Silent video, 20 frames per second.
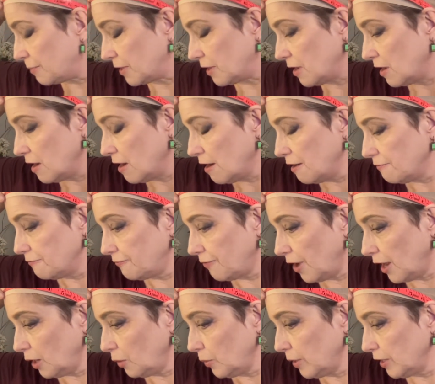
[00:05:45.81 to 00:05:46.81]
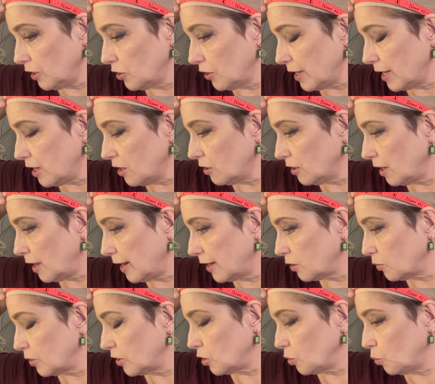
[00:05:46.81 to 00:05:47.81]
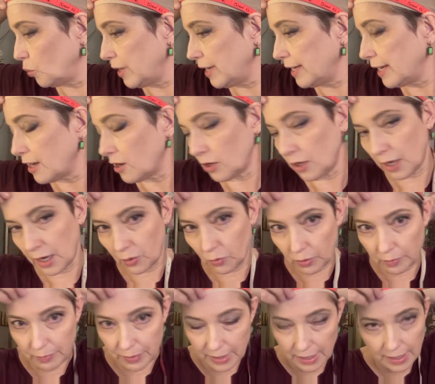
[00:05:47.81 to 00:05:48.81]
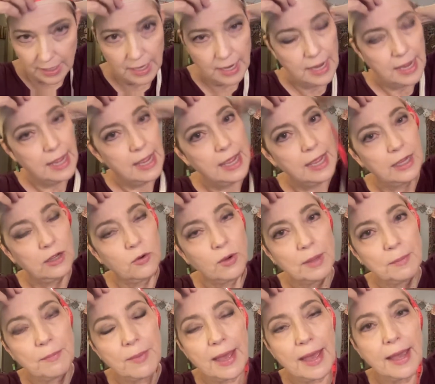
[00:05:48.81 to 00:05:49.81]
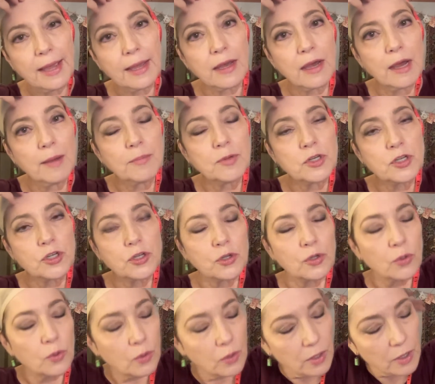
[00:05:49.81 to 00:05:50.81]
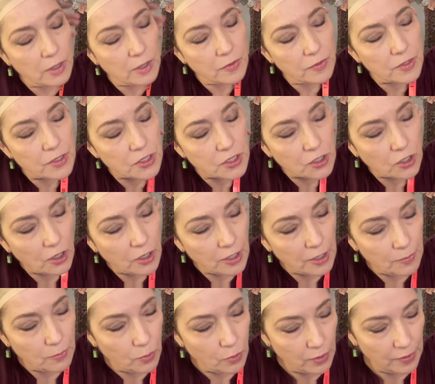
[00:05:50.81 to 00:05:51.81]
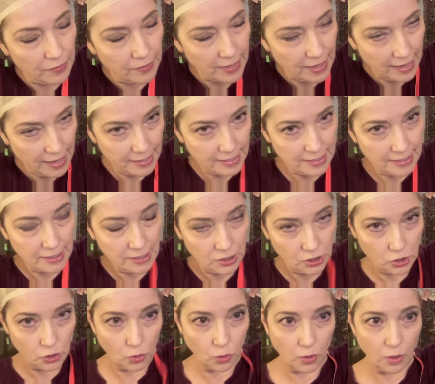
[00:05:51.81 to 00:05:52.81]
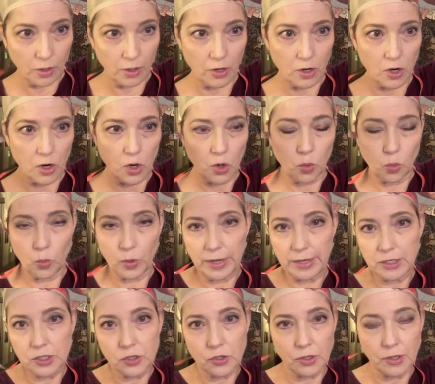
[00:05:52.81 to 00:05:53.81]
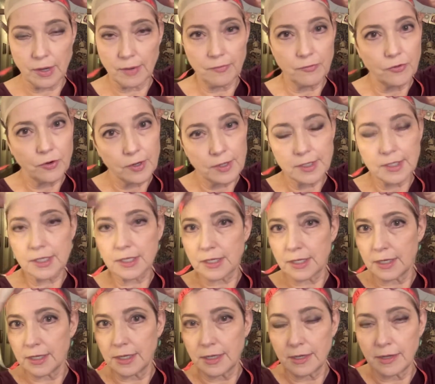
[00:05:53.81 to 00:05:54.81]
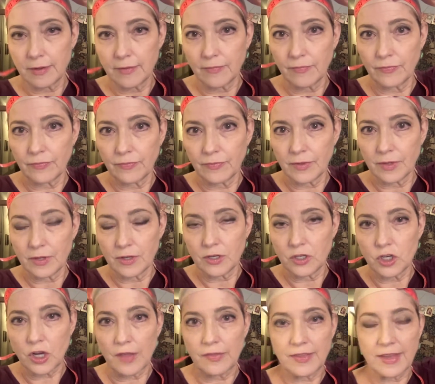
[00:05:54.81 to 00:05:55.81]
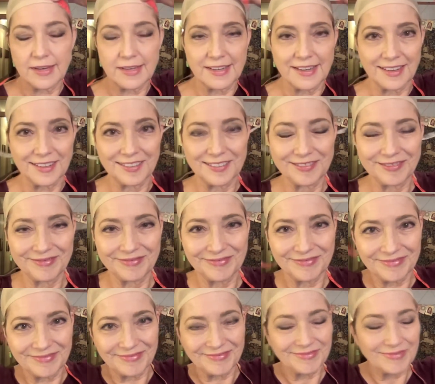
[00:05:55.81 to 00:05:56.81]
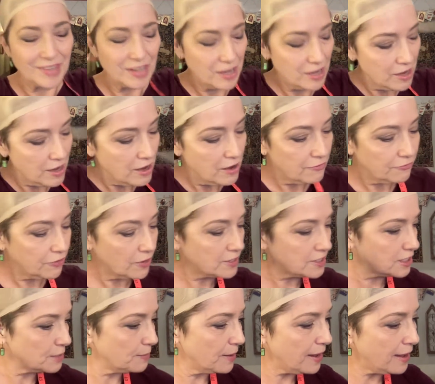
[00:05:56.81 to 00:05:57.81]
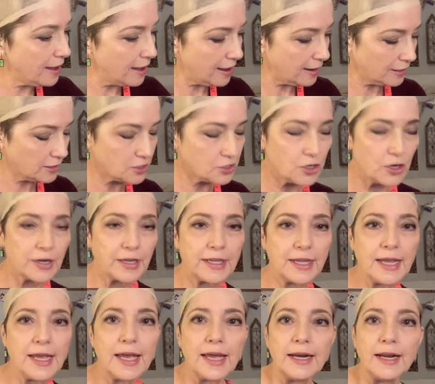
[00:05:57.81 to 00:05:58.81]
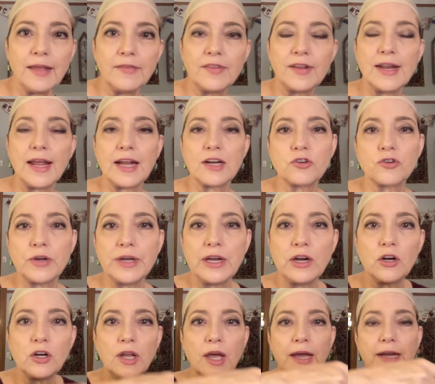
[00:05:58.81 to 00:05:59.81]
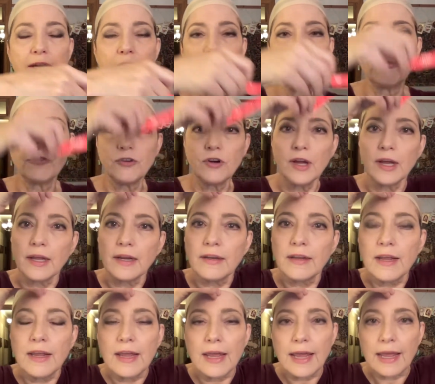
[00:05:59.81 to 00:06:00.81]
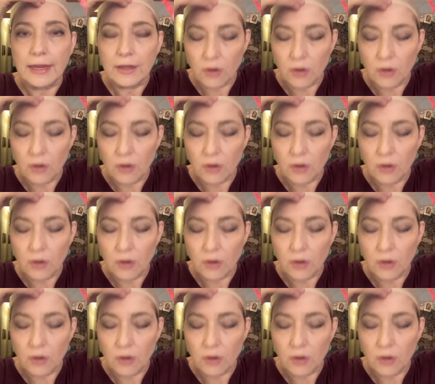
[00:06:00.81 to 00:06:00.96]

but following your hairline or where your wig hairline would be, and going back up to the starting point. That is your wig circumference. Jot that down. Front to back, start again at the natural hairline in front and